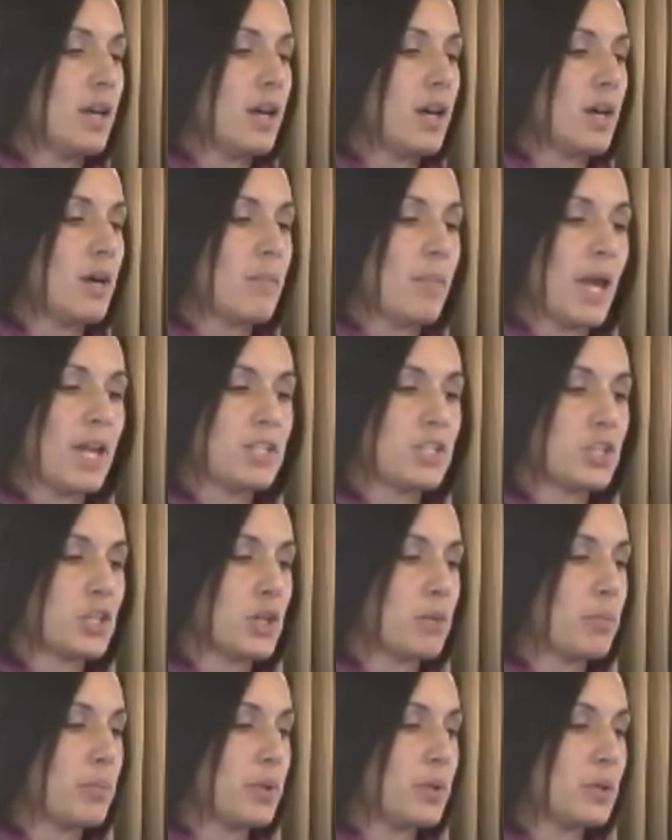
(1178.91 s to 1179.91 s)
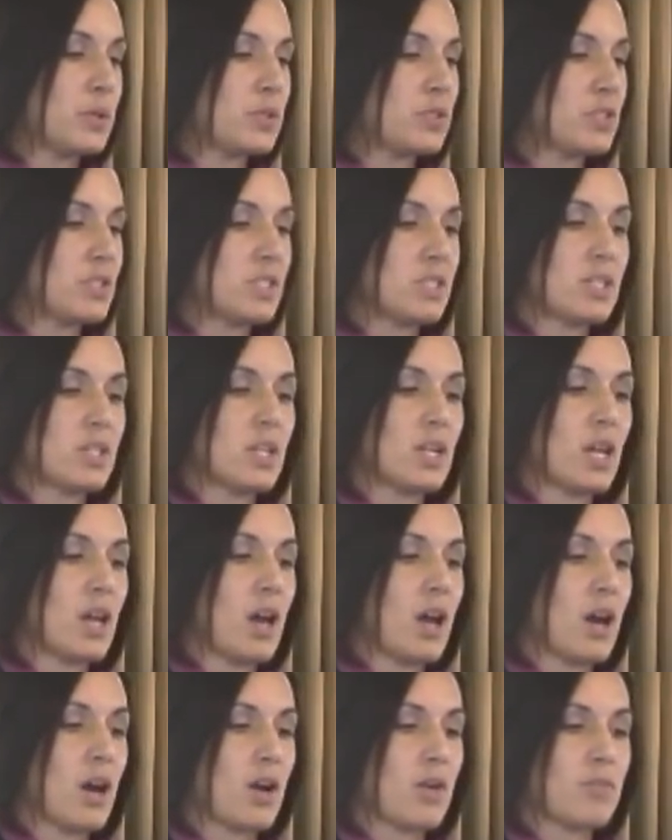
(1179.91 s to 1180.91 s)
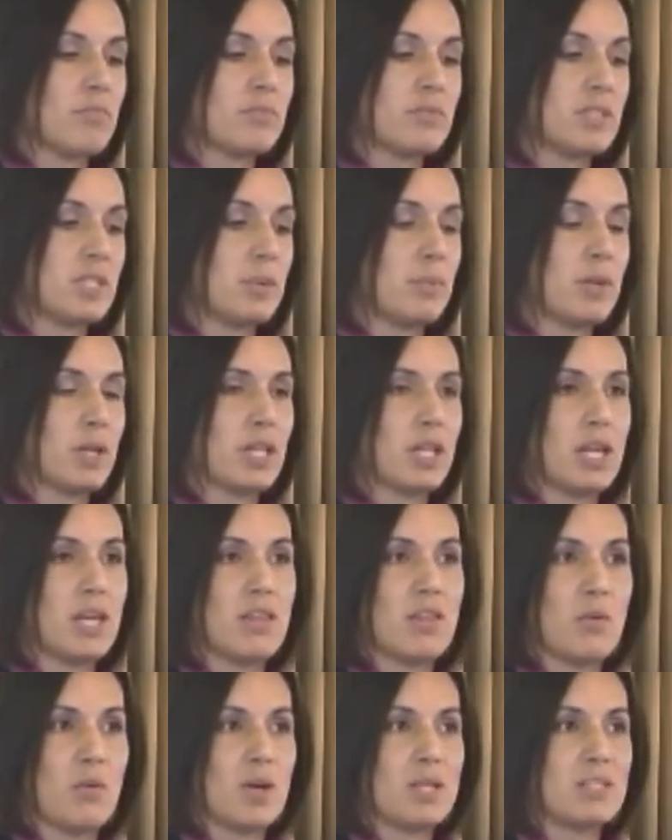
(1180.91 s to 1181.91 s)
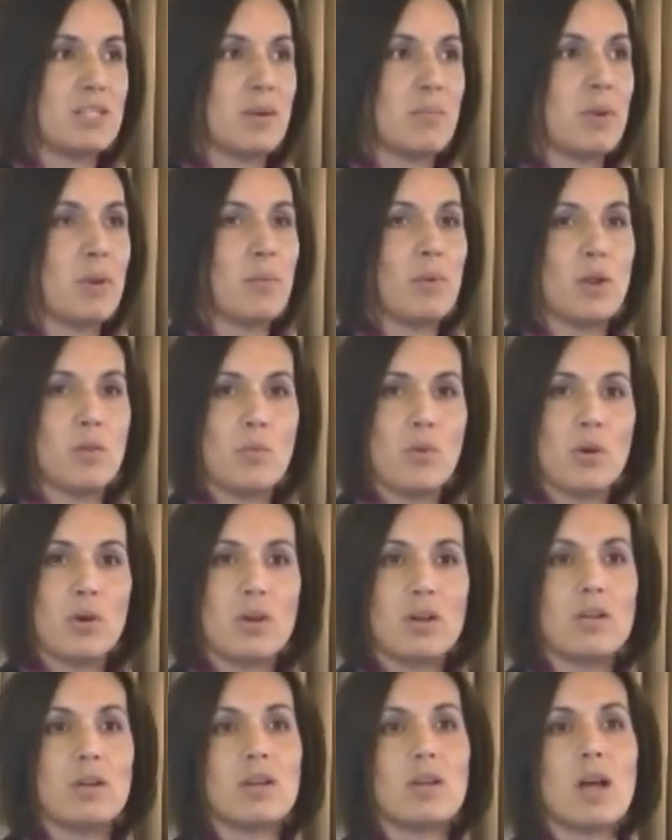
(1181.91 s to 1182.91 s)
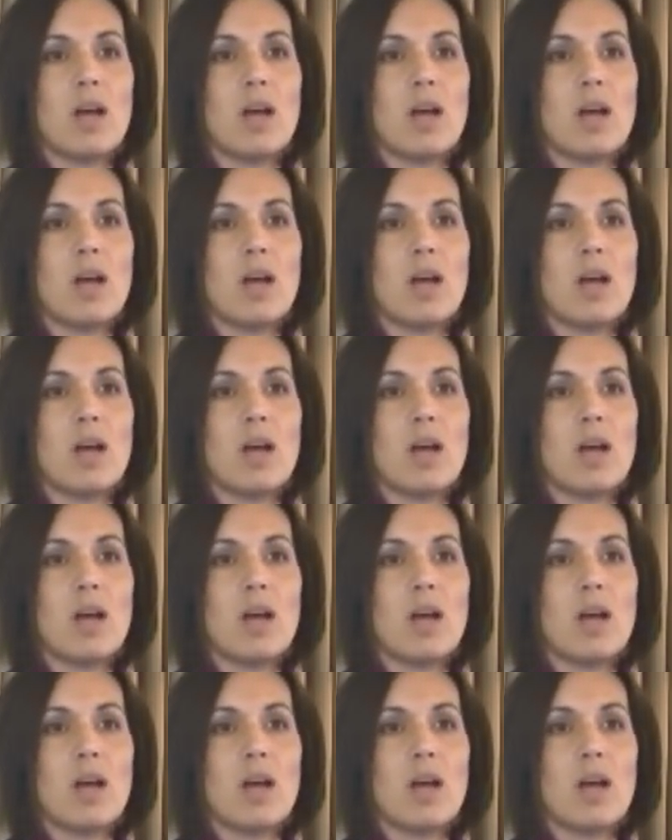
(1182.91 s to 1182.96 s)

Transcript: Ensure and Boost are typically the ones that people are more